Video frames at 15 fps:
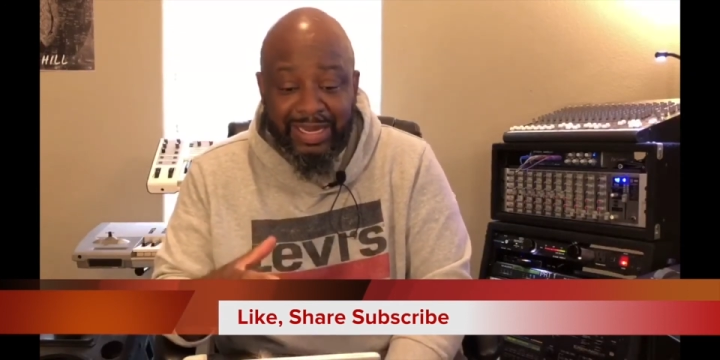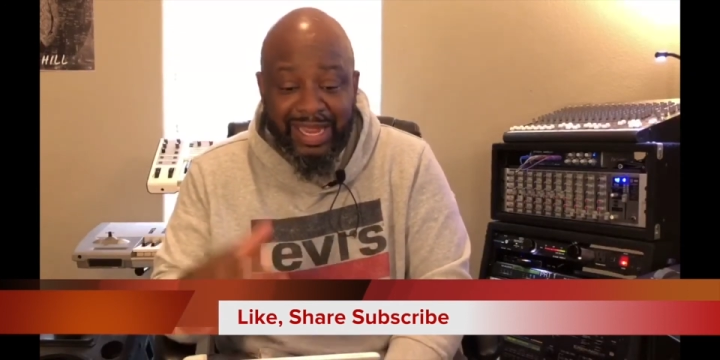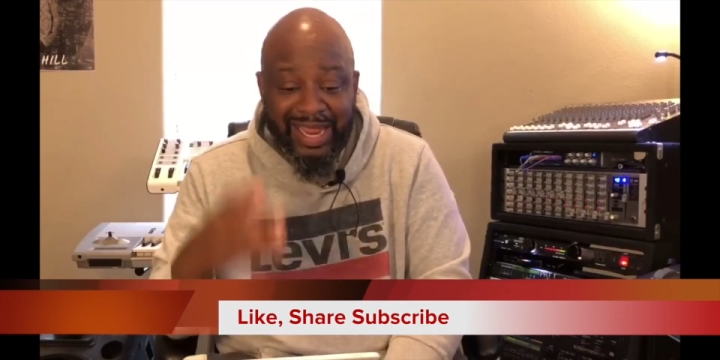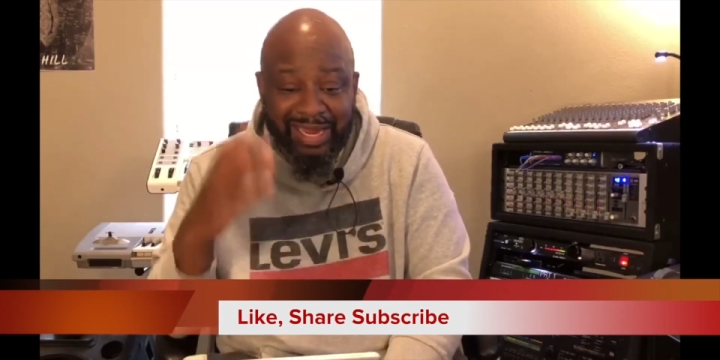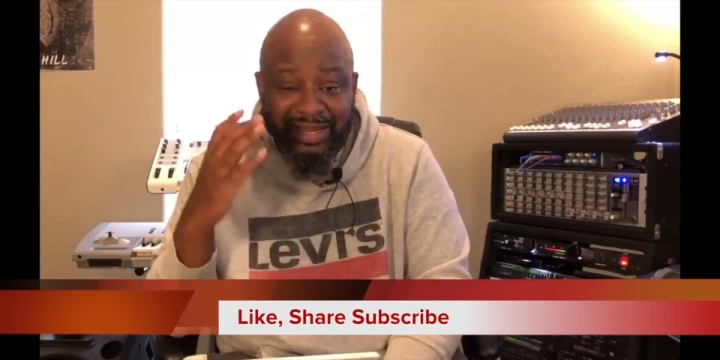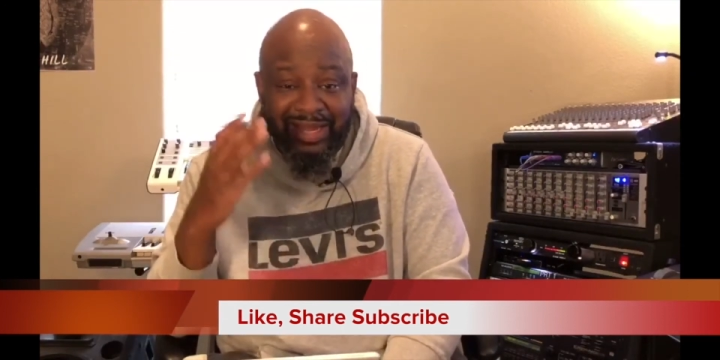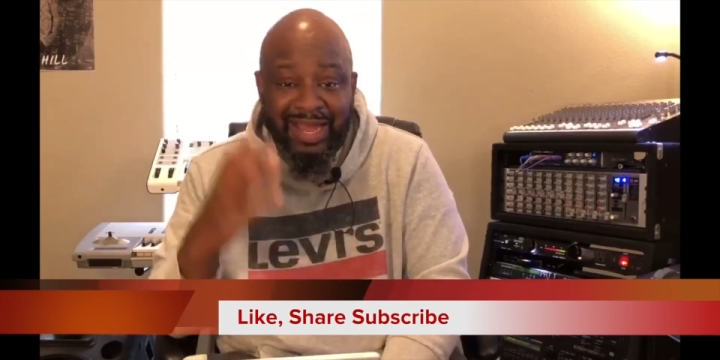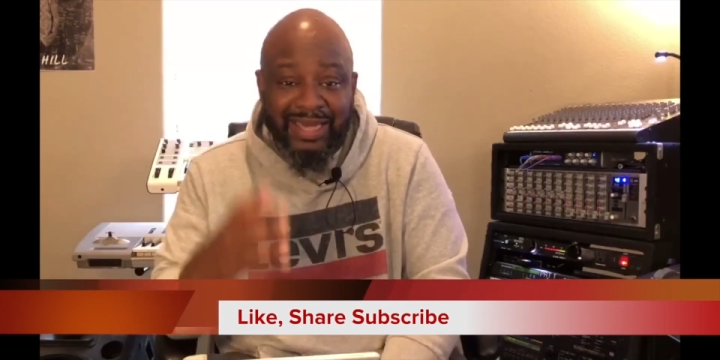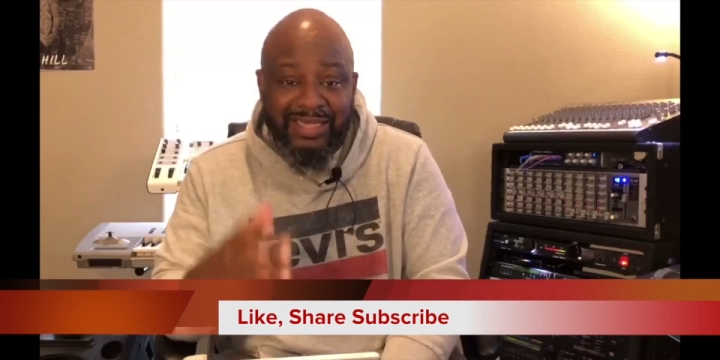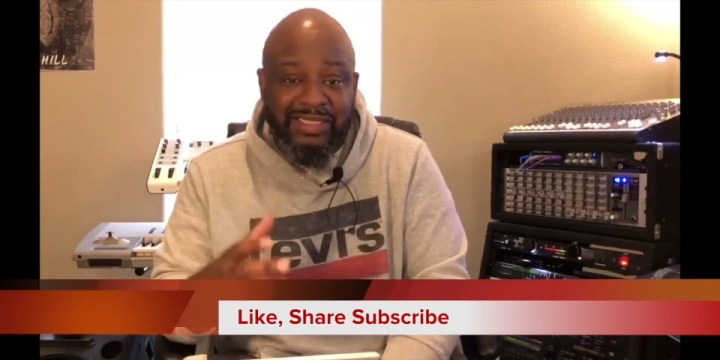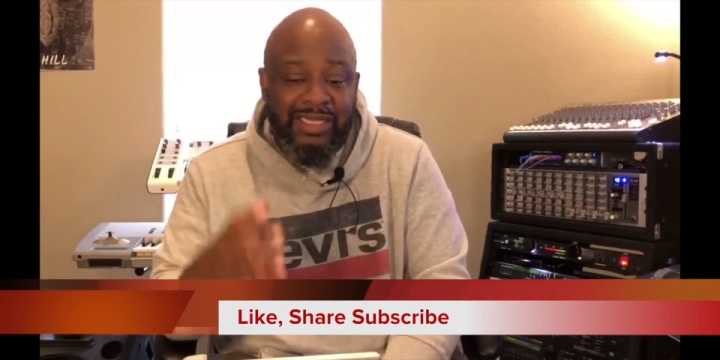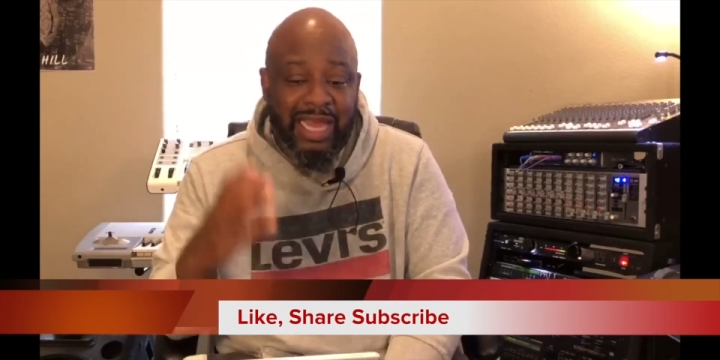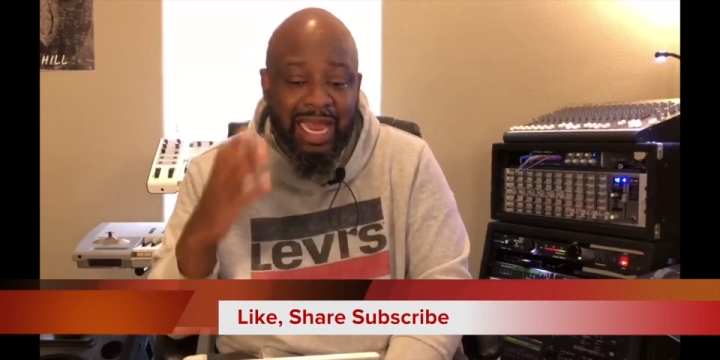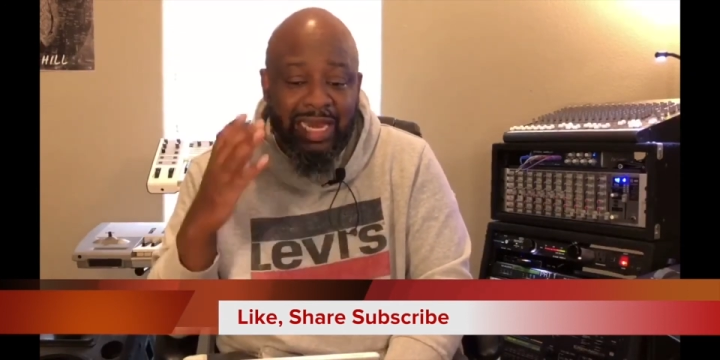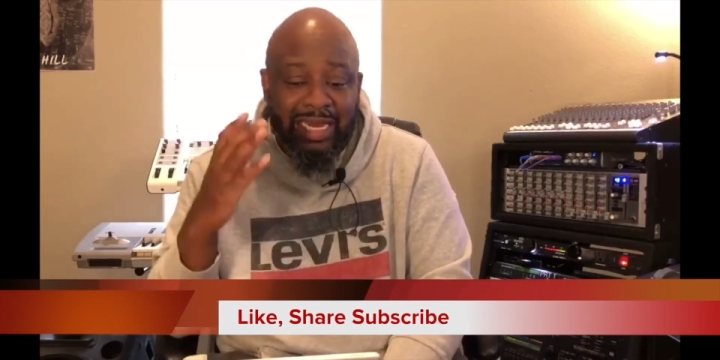it cuts
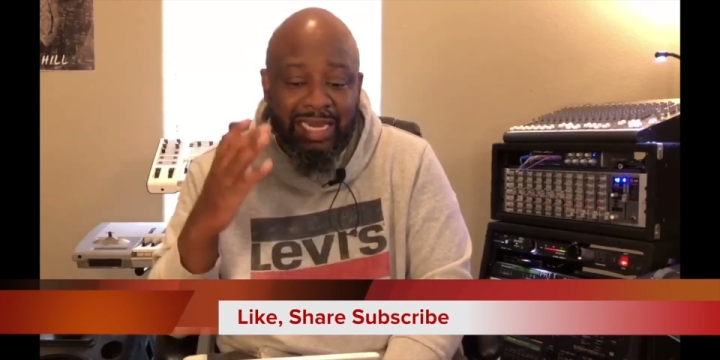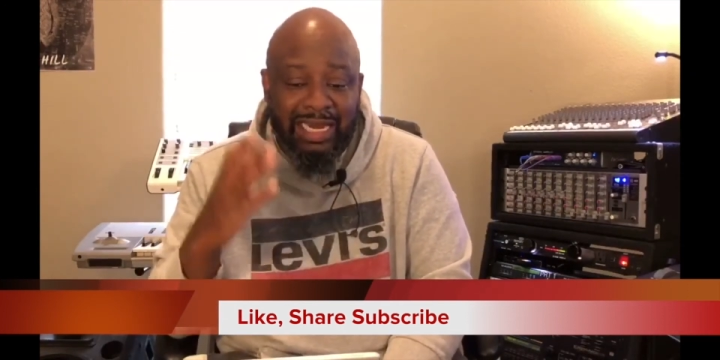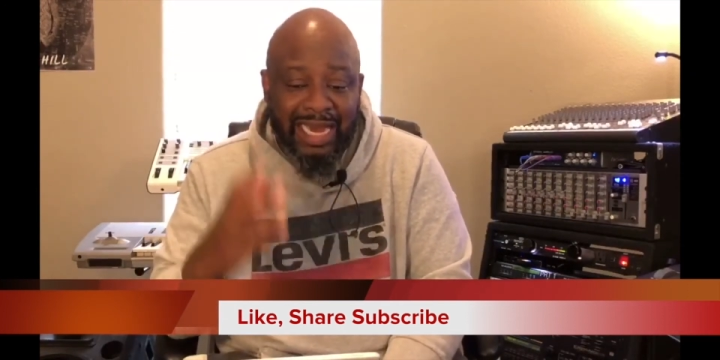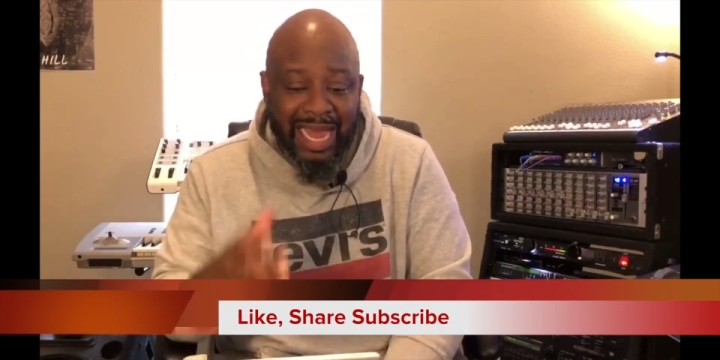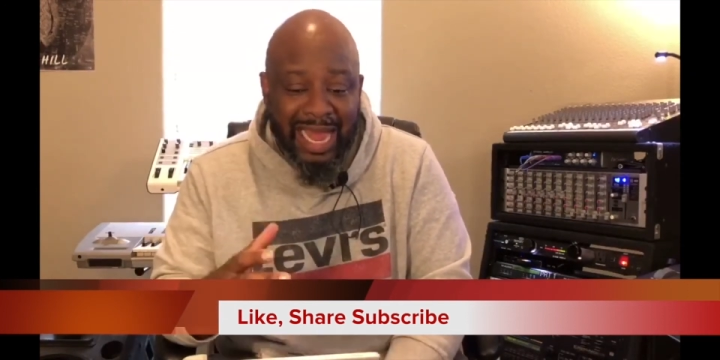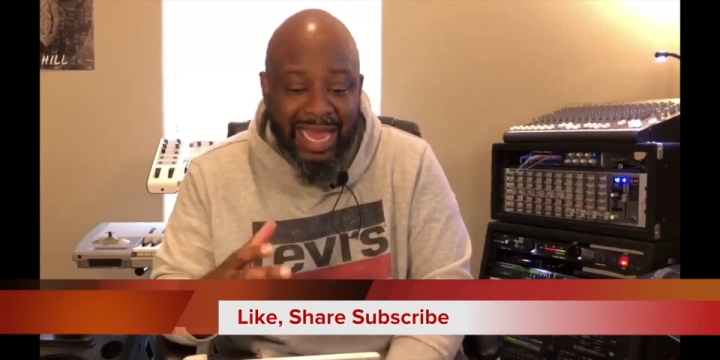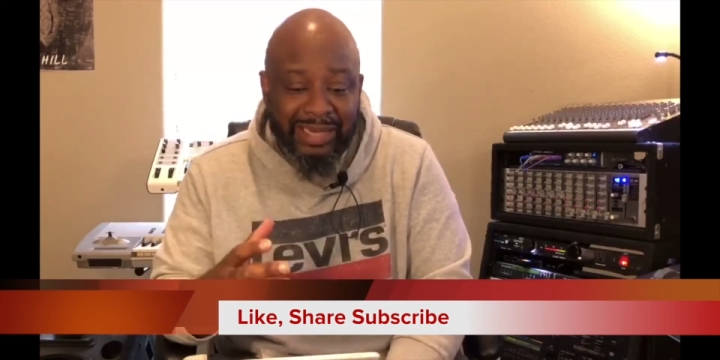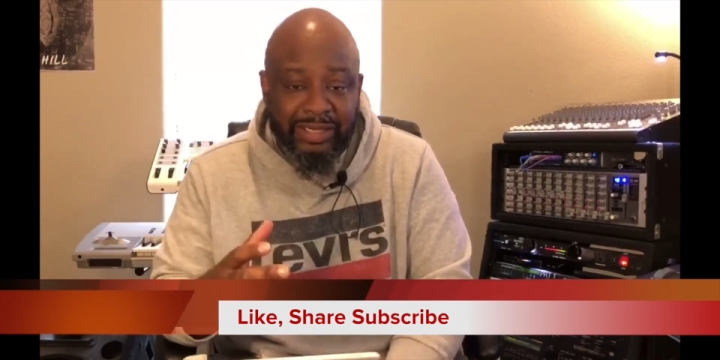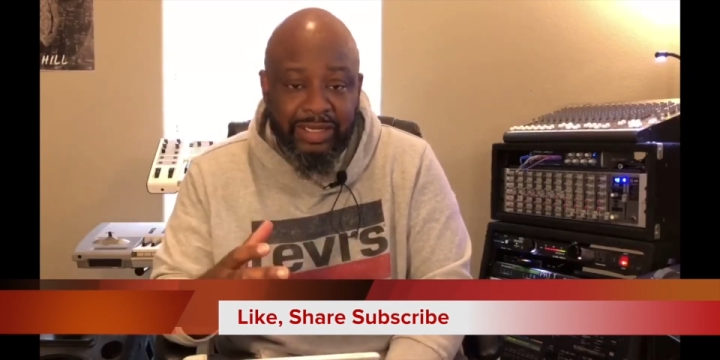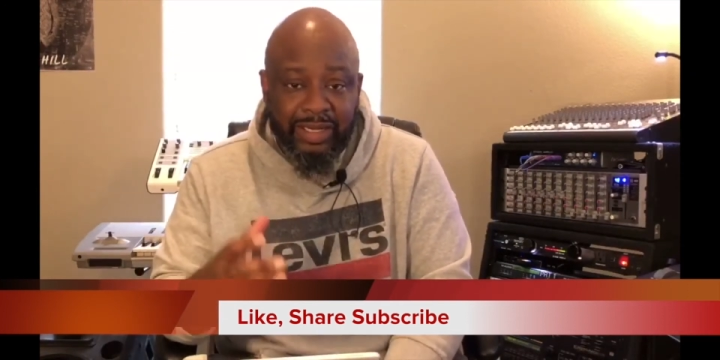a lot